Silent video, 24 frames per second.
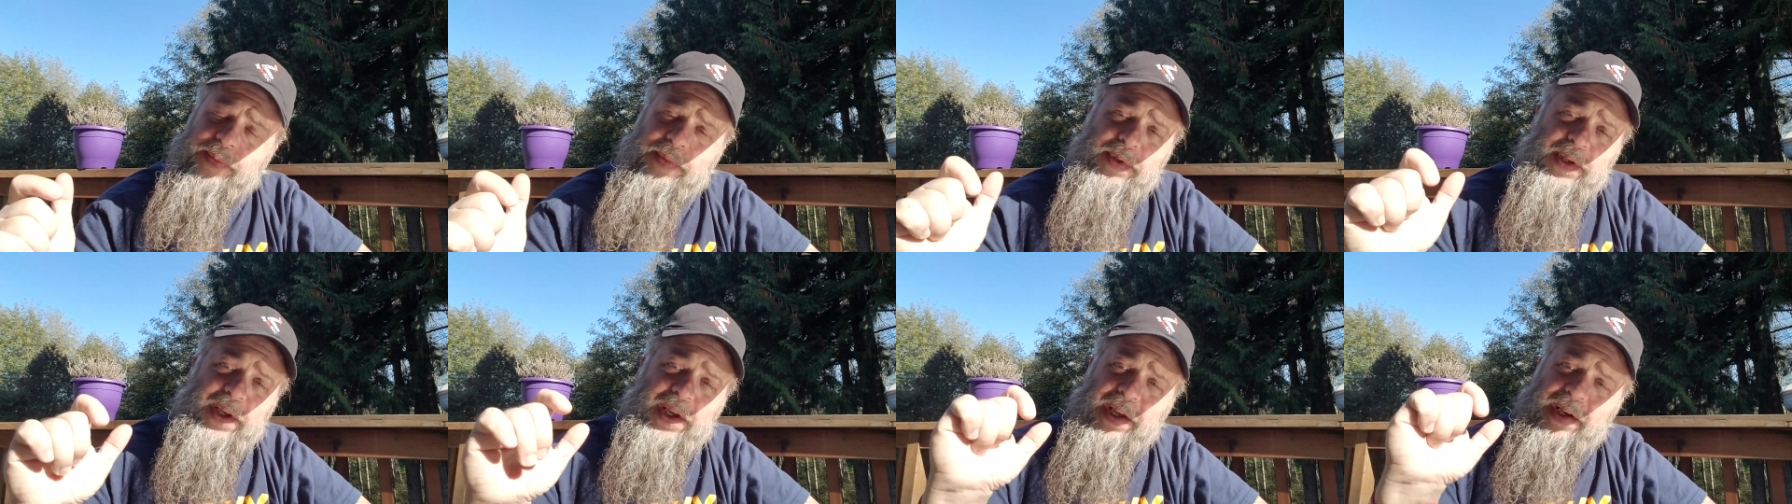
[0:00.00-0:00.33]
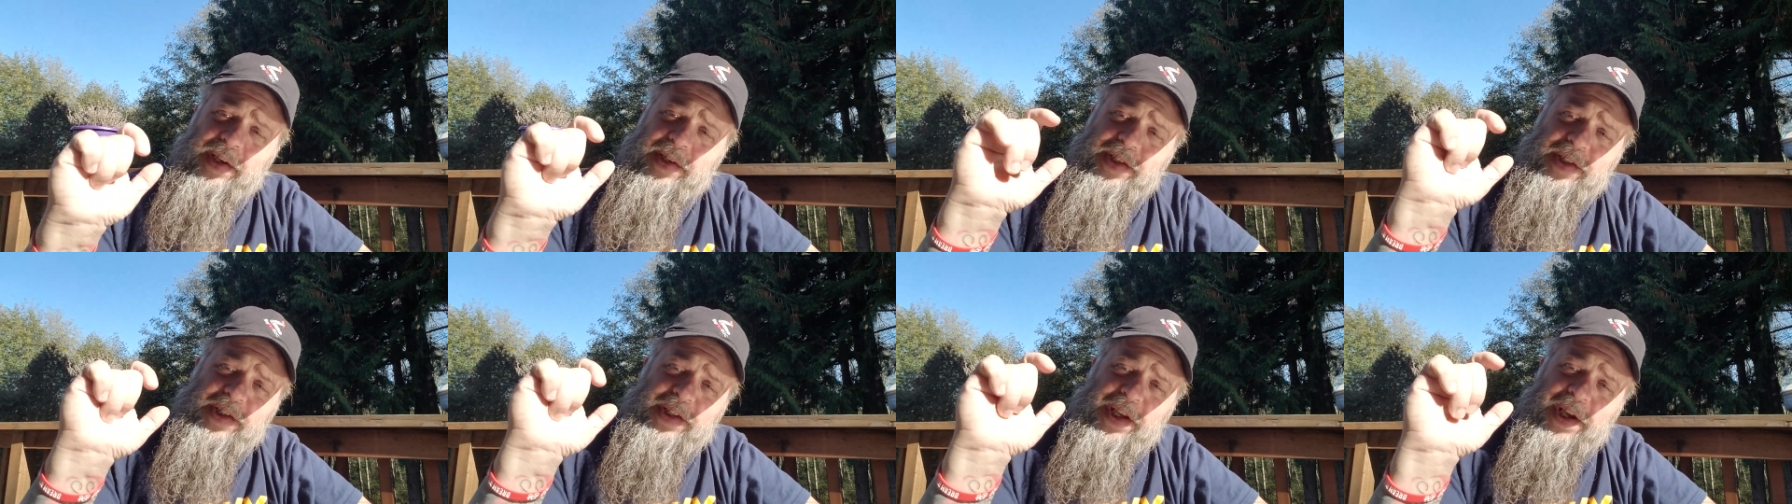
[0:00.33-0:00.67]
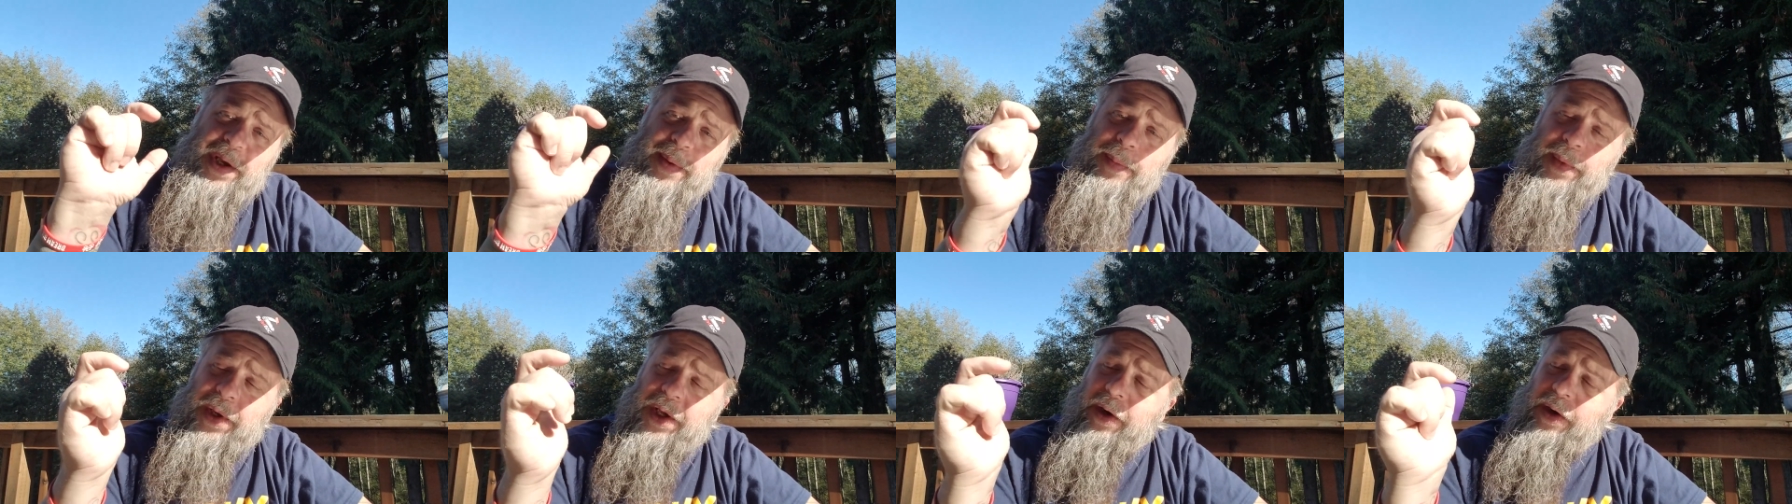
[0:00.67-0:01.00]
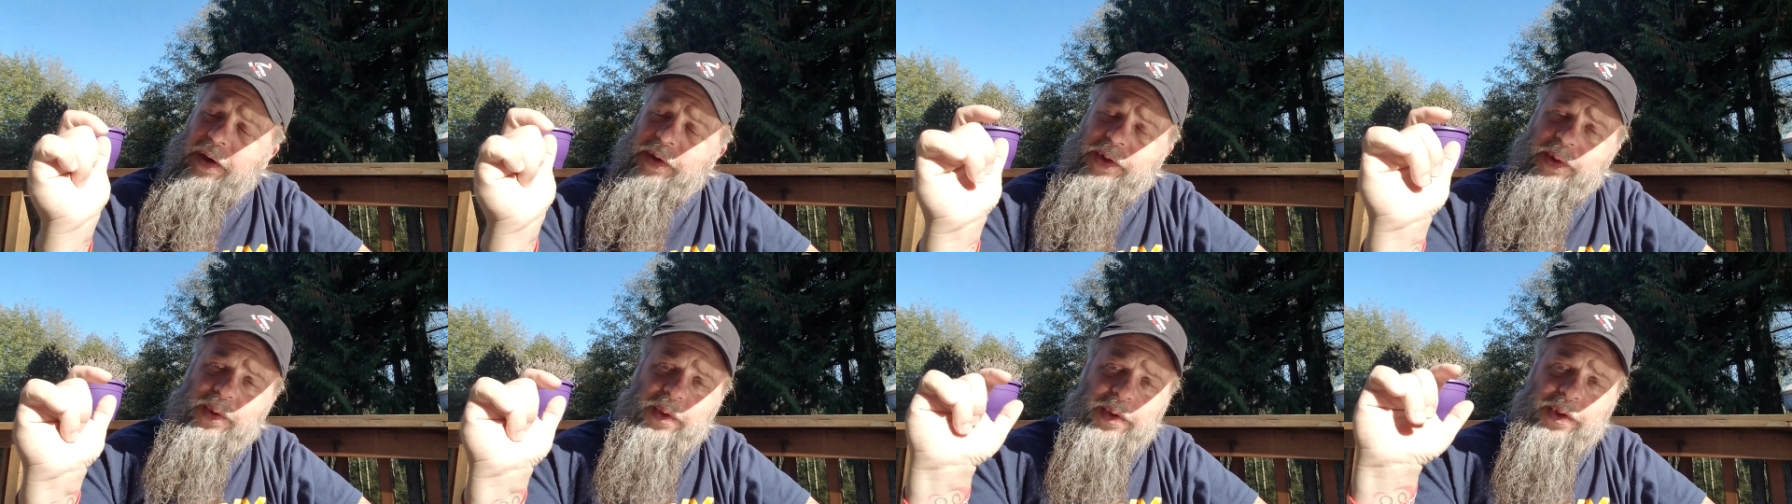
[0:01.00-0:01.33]
It just hit me
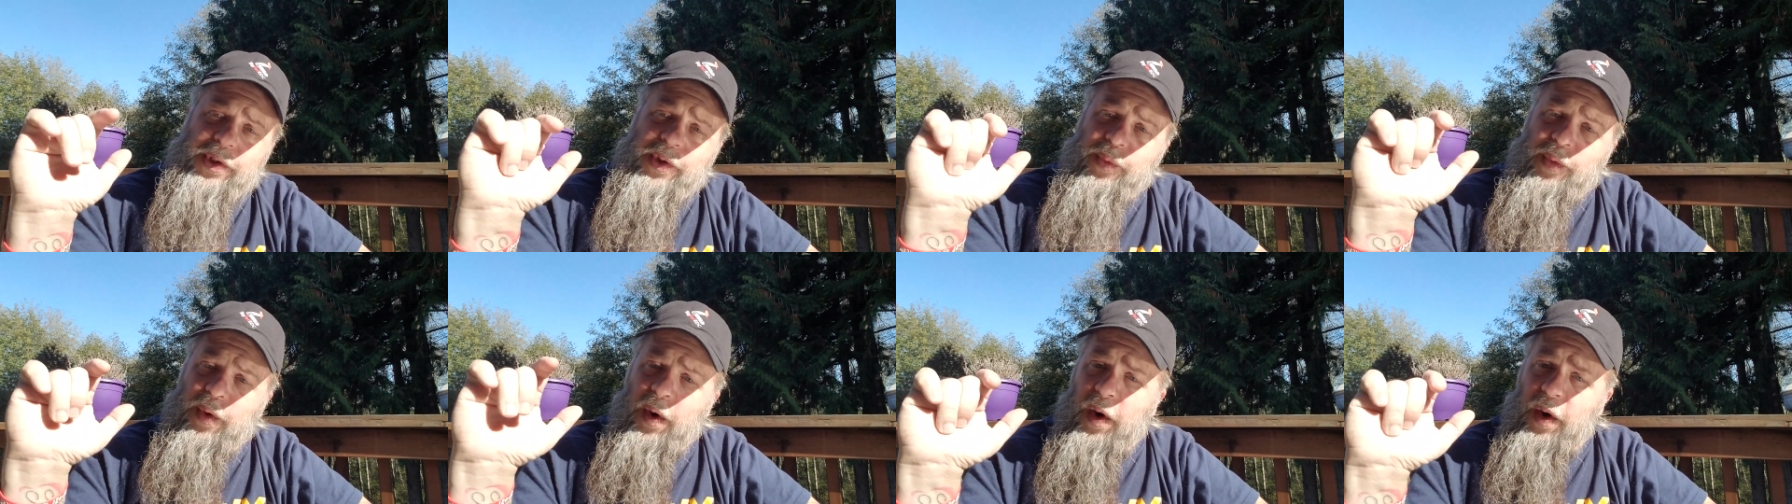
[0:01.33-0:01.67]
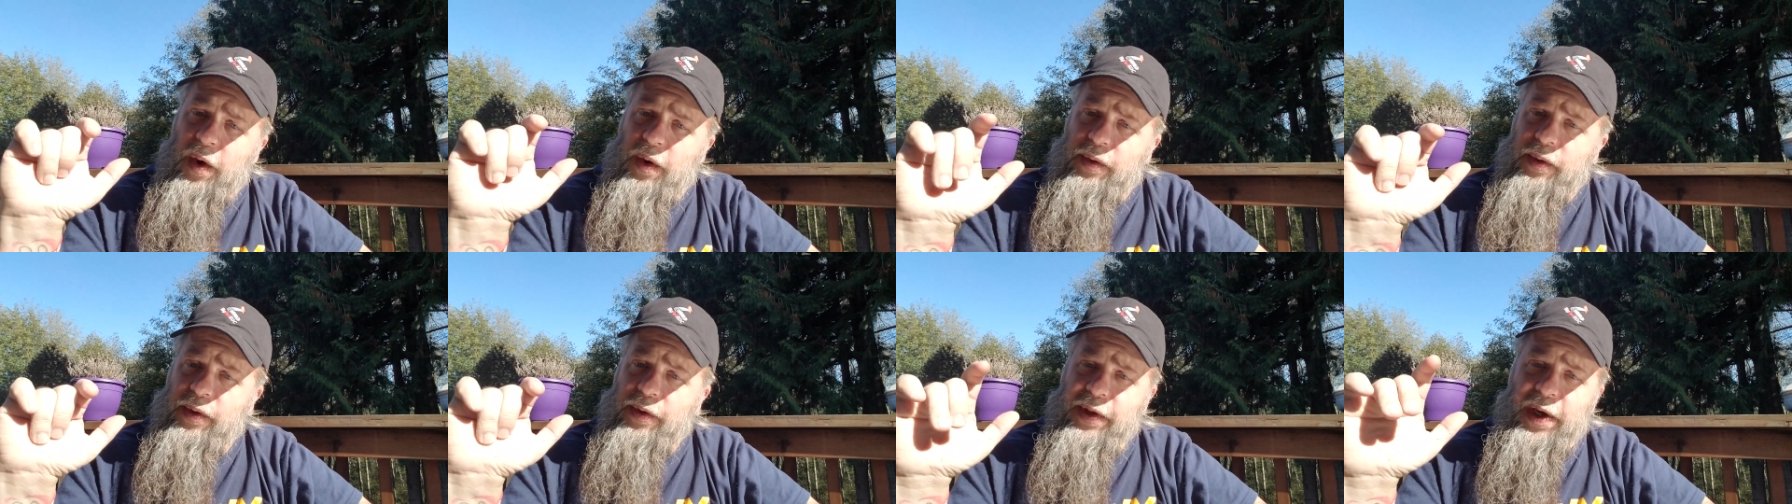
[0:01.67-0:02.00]
all sorts of wrong.